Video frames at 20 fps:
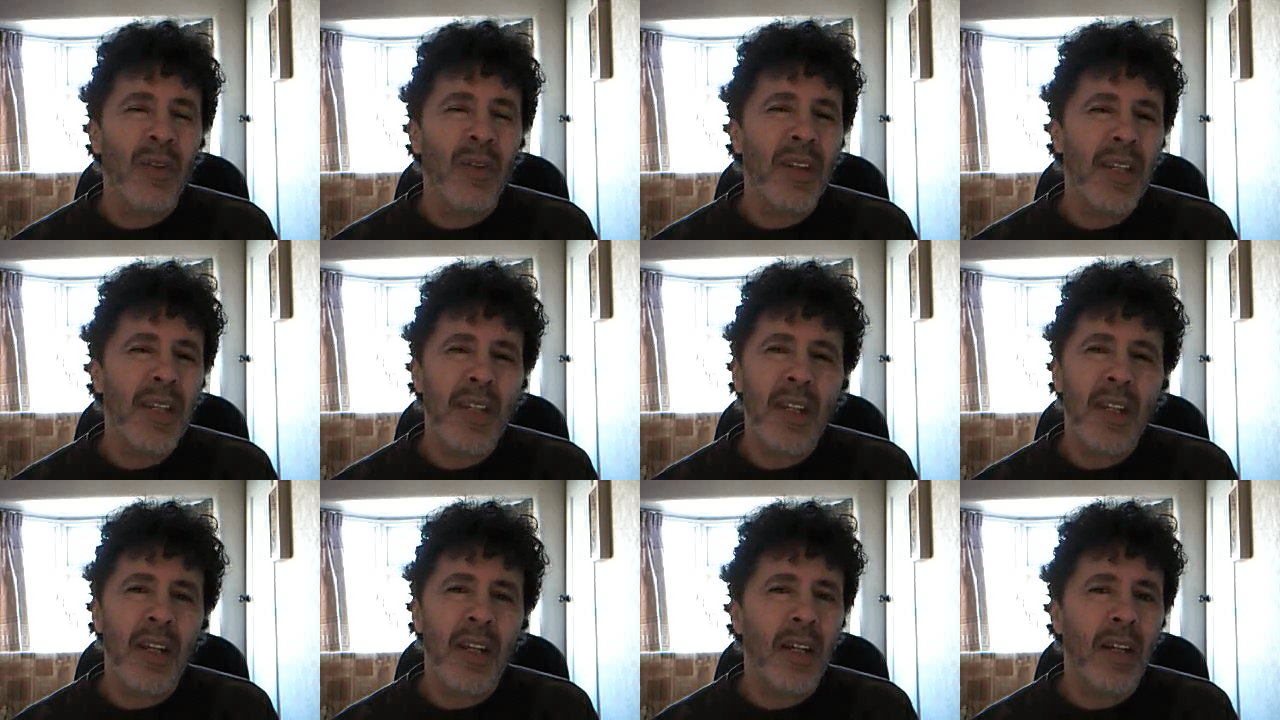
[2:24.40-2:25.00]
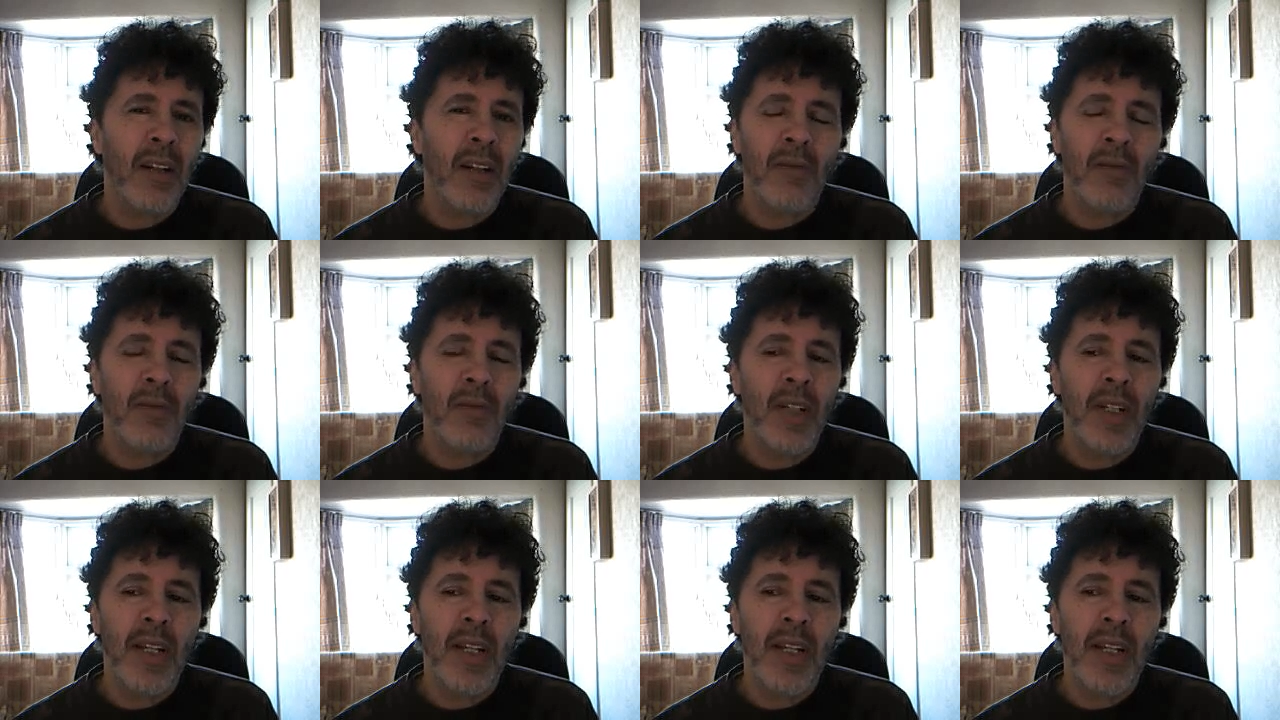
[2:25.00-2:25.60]
this is a
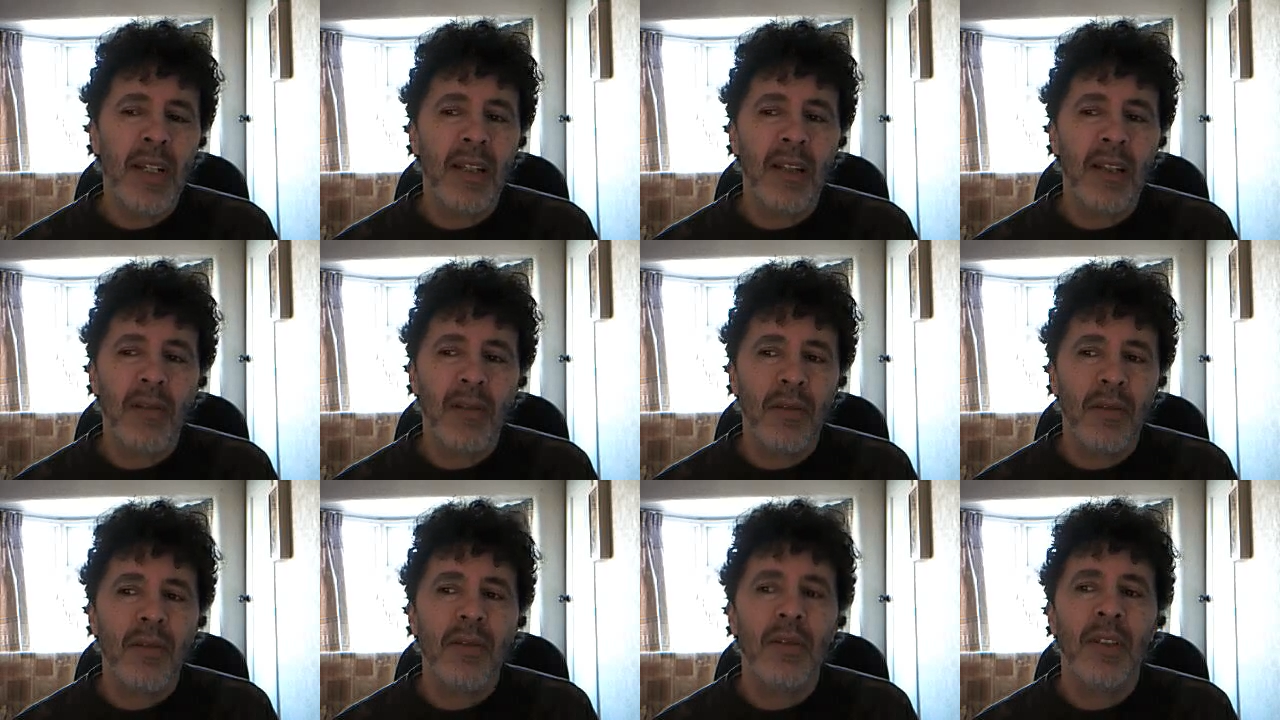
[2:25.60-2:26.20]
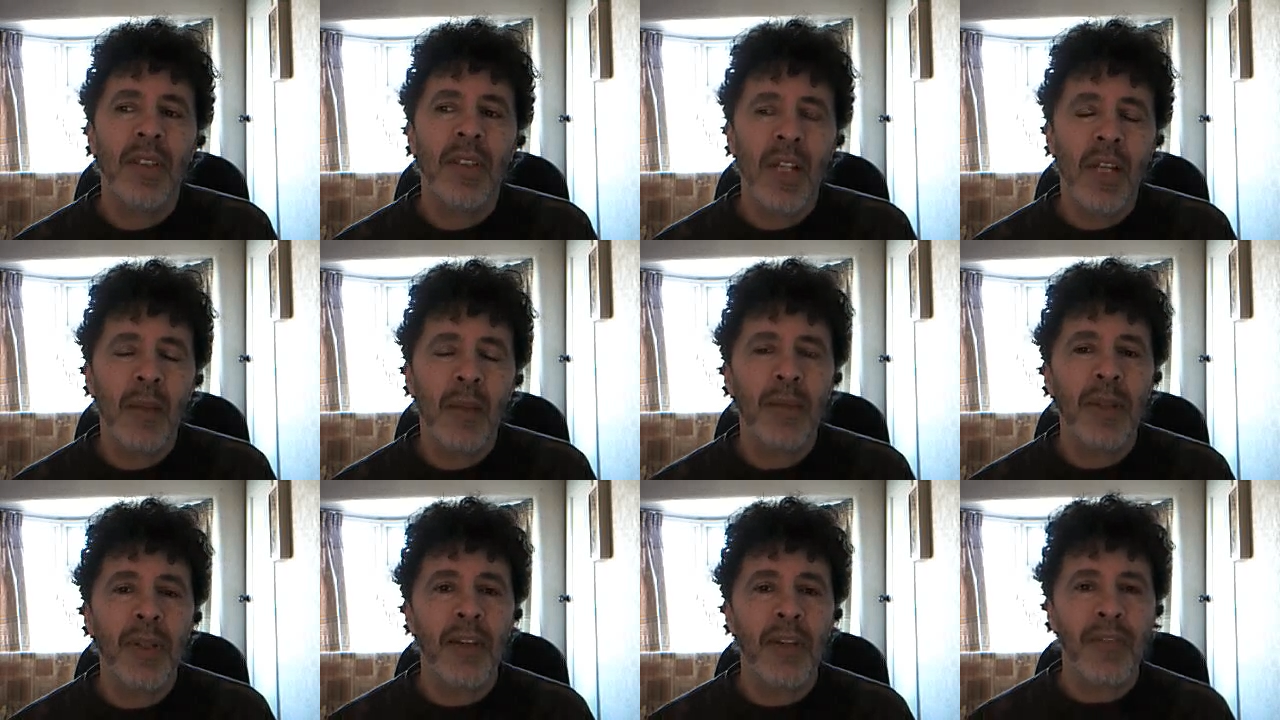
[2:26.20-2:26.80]
really
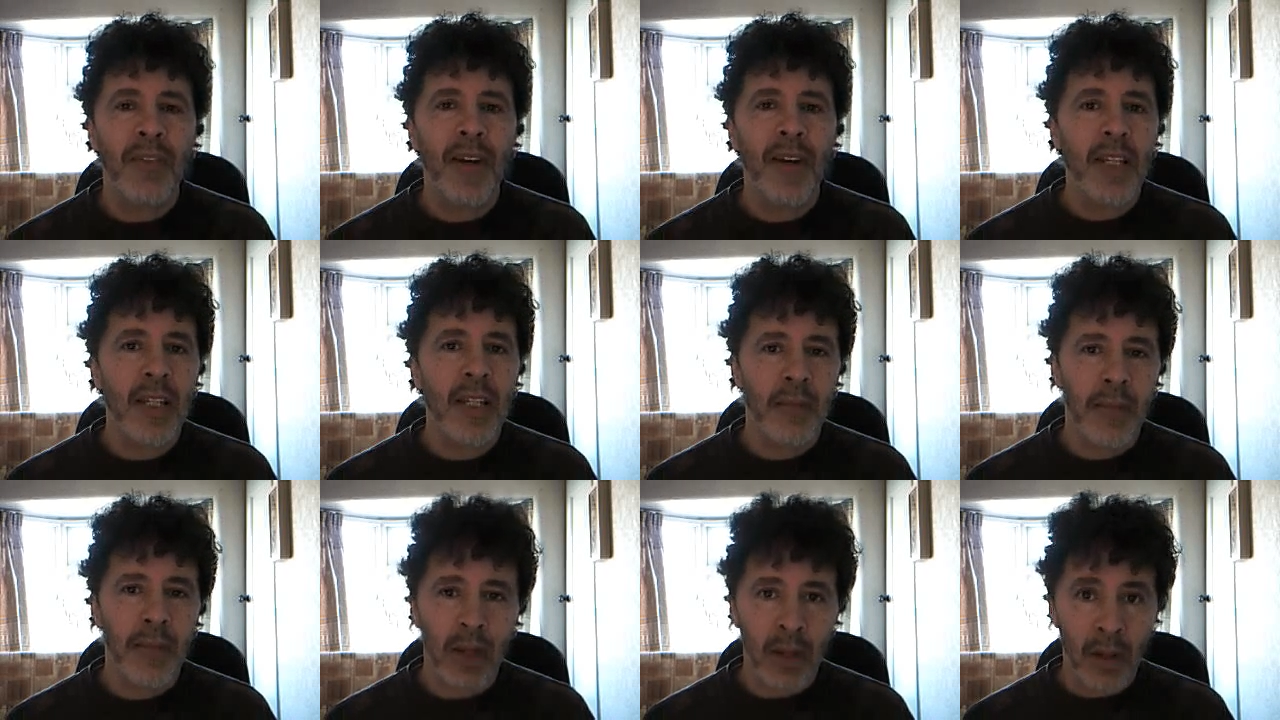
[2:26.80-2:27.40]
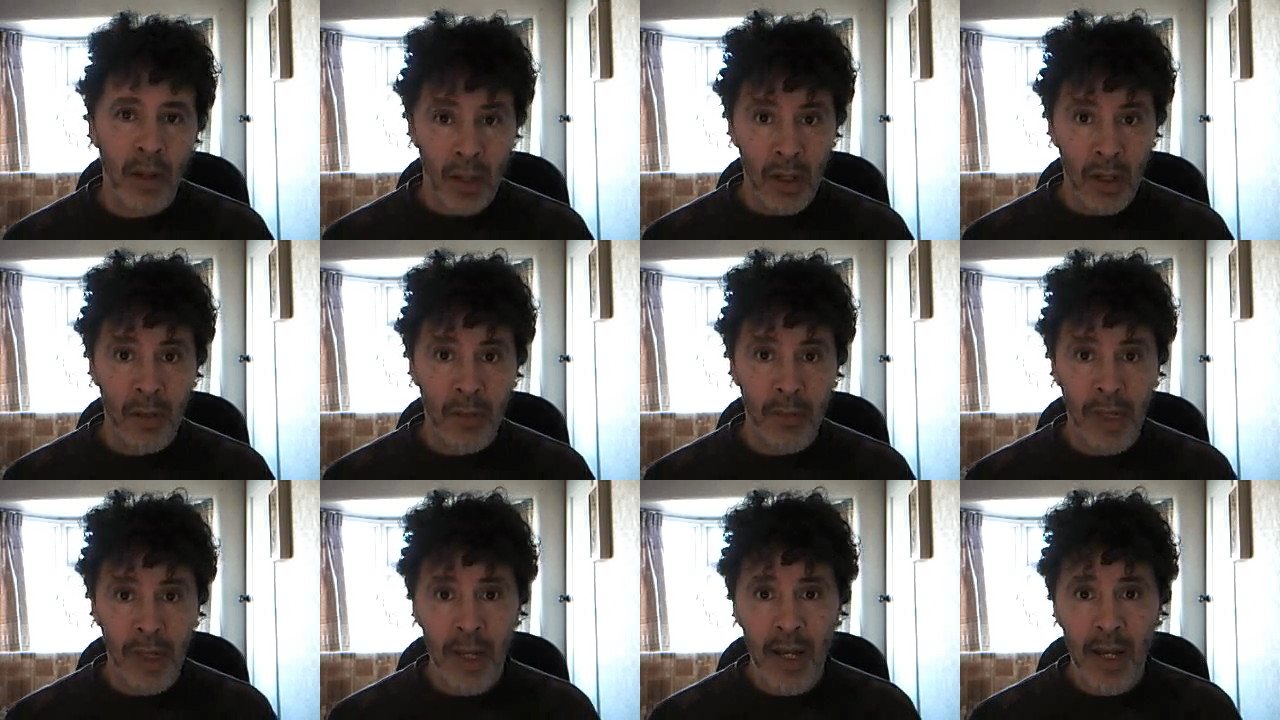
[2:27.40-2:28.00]
deeply affected me
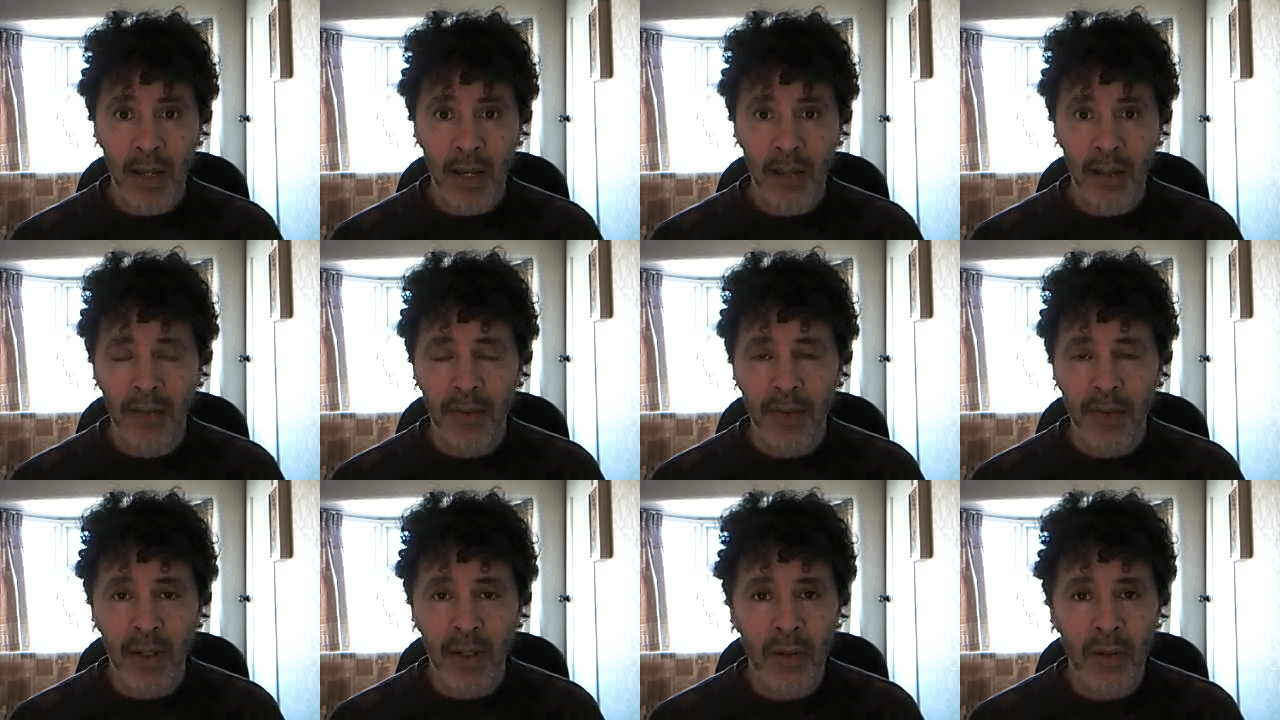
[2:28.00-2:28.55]
all my life.